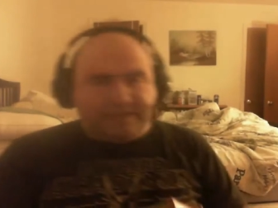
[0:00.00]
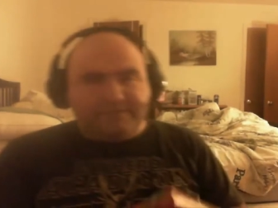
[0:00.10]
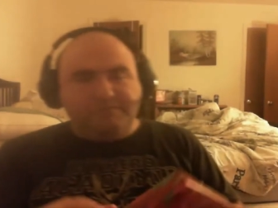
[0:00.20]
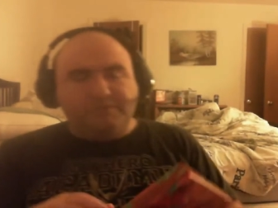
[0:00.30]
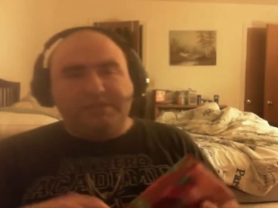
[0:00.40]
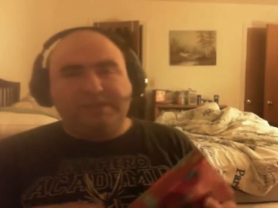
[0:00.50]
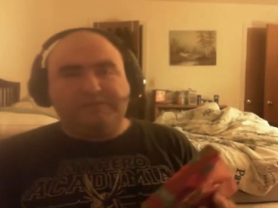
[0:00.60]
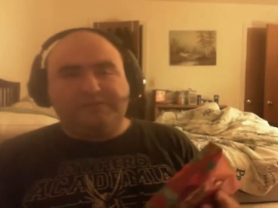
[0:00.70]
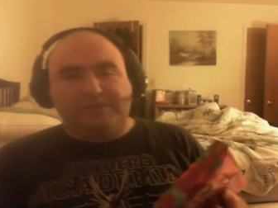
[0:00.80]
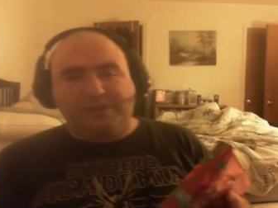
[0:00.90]
There's seven more
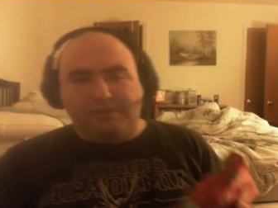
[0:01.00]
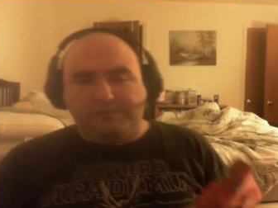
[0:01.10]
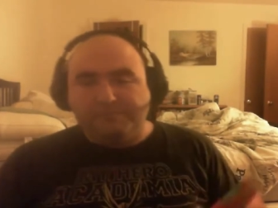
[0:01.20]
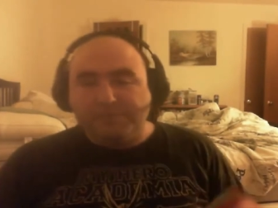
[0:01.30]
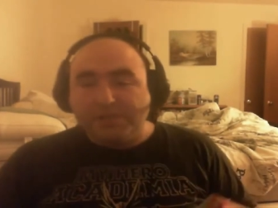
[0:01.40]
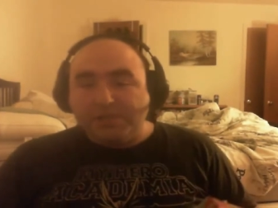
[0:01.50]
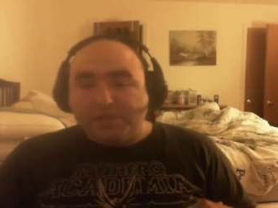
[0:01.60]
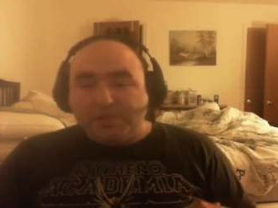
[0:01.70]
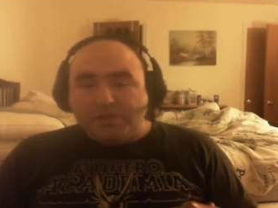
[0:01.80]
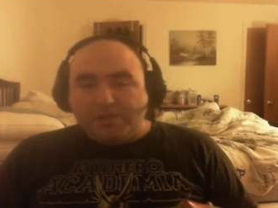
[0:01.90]
gifts to go.
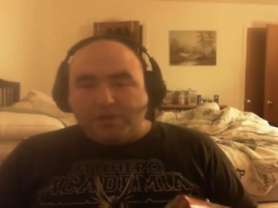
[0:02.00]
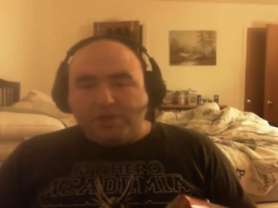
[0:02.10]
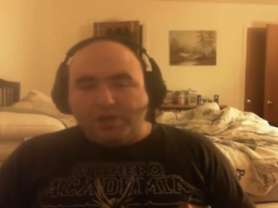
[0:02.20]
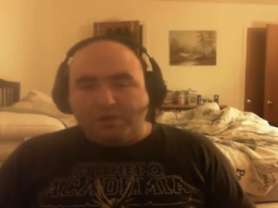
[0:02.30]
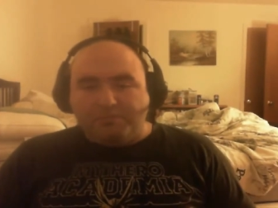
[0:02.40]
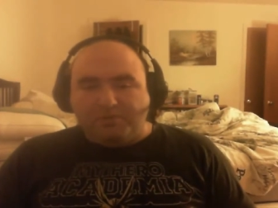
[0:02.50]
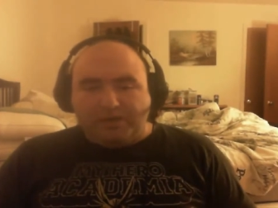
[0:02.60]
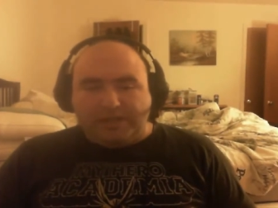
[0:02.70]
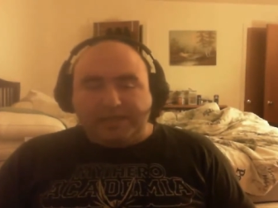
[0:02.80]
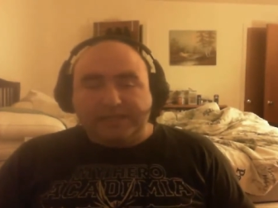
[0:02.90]
Oh
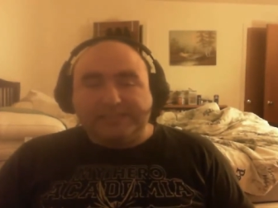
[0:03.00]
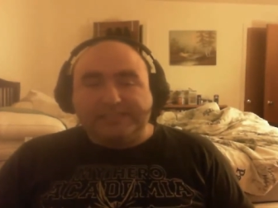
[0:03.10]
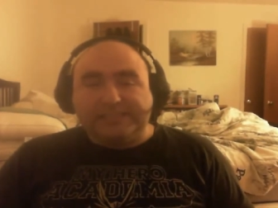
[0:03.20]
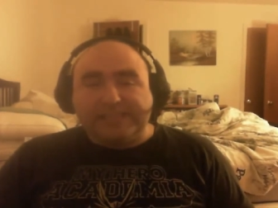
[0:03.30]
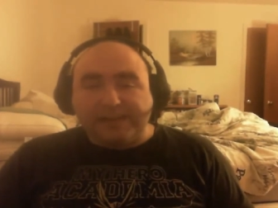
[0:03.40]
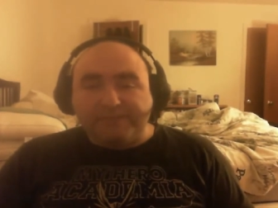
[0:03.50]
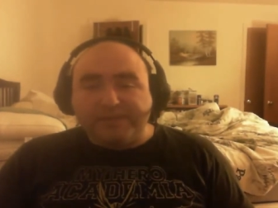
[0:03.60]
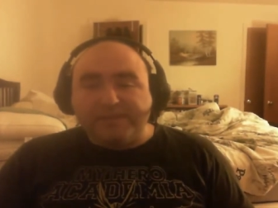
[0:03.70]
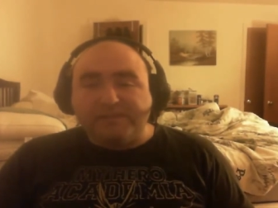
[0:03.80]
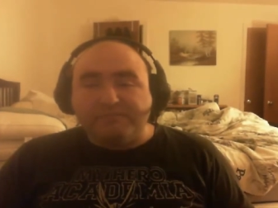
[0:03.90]
boy,
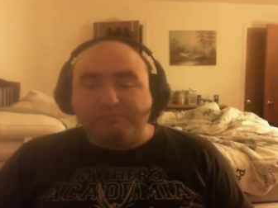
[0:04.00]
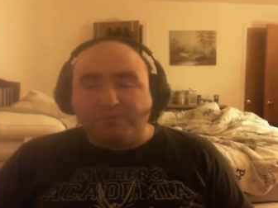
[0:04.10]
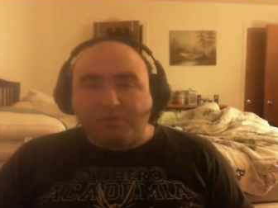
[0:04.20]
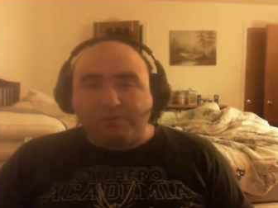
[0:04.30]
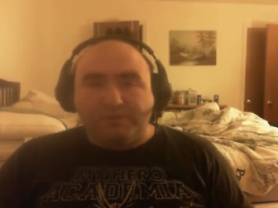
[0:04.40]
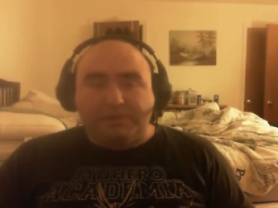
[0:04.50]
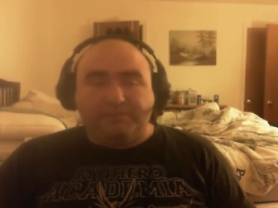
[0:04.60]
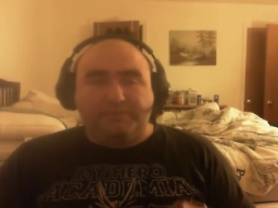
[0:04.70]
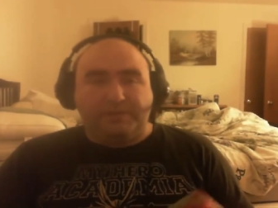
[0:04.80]
seven more